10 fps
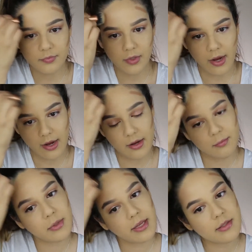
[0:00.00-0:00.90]
Okay, it
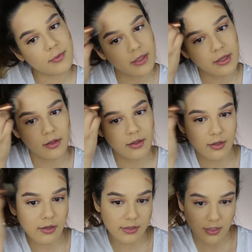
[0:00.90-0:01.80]
blends really
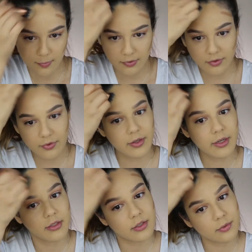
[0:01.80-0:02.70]
good on top of that
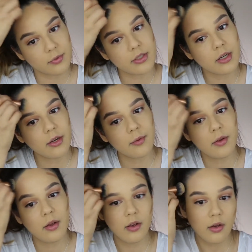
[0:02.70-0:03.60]
foundation, which I am
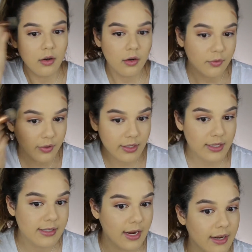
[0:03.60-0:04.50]
really
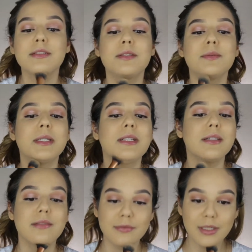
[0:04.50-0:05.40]
excited. So
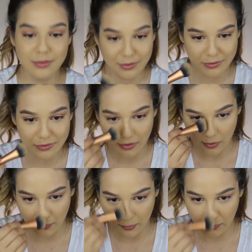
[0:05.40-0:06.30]
pretty. I
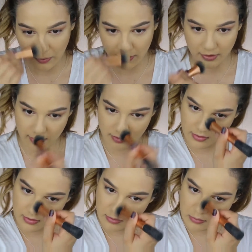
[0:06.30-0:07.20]
want to cry.
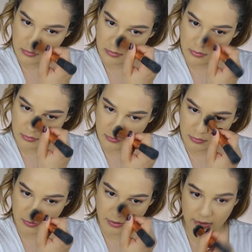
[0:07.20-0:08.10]

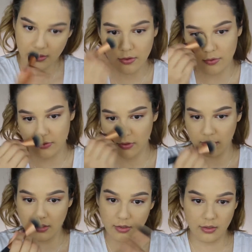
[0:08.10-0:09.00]
Go ahead and use
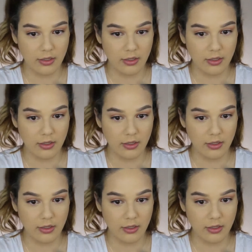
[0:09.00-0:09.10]
like the